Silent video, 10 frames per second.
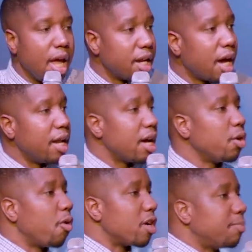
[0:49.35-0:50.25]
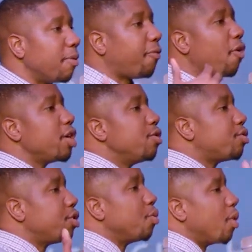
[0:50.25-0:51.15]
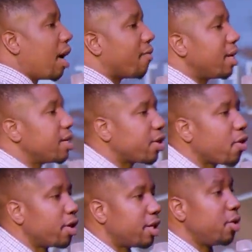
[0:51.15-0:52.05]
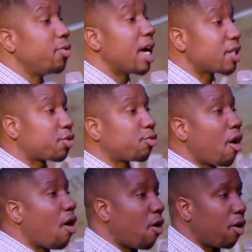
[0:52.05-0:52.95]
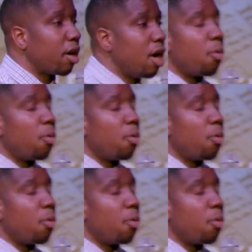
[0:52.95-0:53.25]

In, in other words, before you do whatever it is you're going to do that's wrong,